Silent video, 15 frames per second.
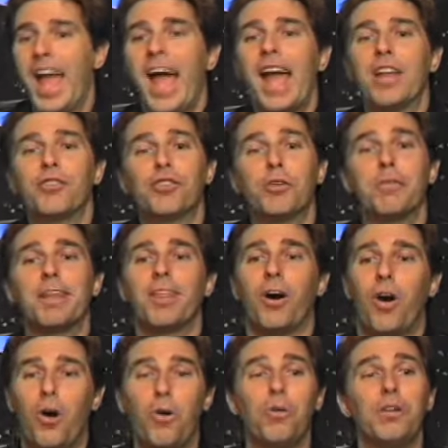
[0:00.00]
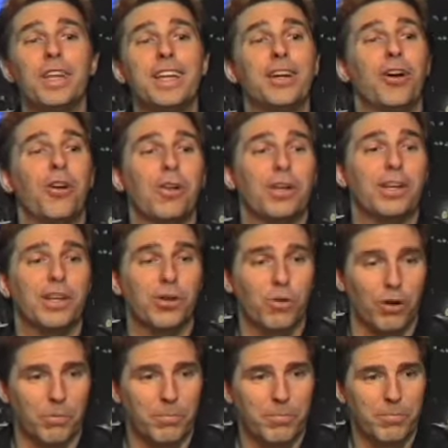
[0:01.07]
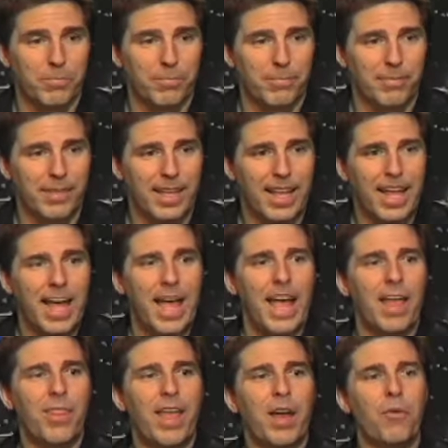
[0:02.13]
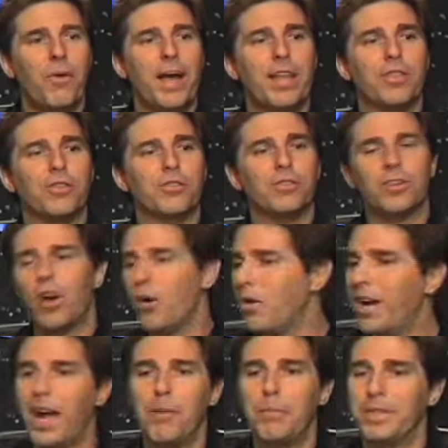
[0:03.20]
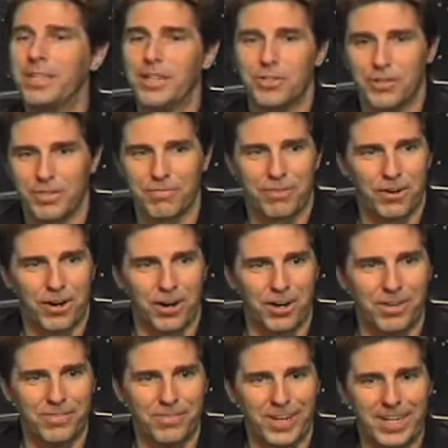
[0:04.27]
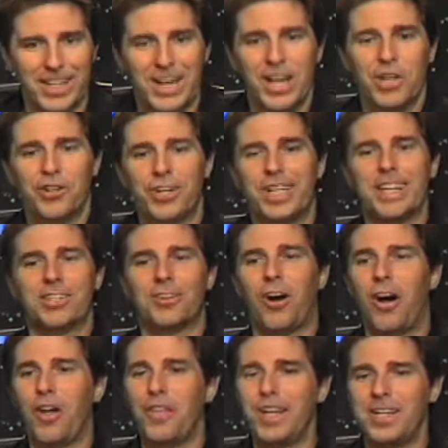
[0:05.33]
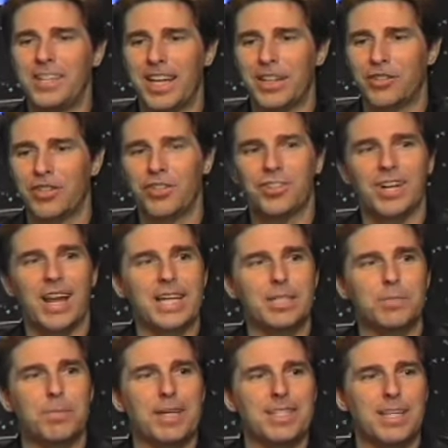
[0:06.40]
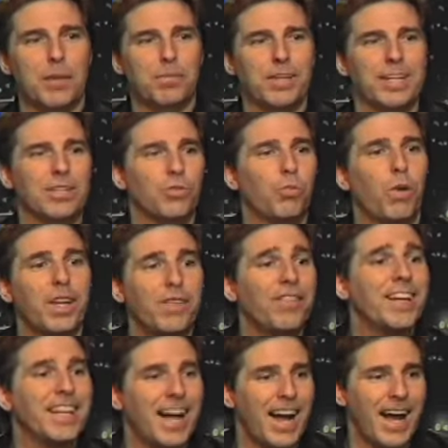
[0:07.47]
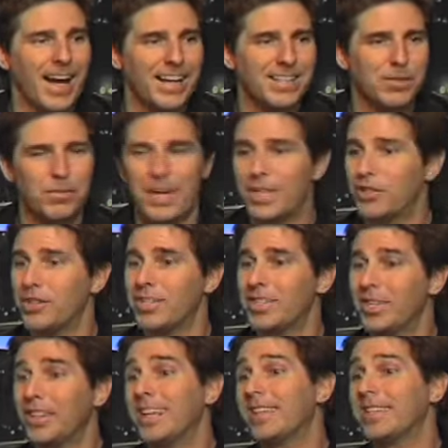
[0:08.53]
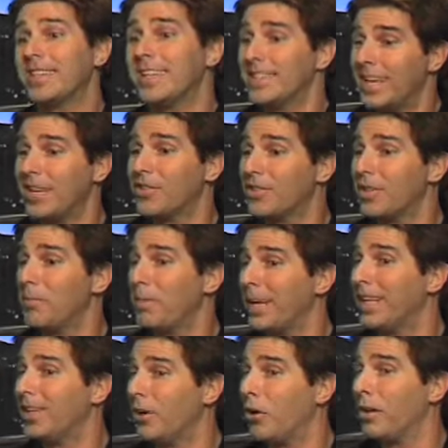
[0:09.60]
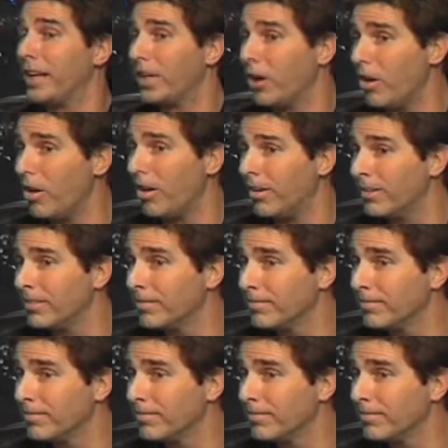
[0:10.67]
And she'll be the only girl in the group. And that way there's no competition for her. She gets all the attention. She likes to be accepted as one of the guys, yet she still gets the attention of being the only girl.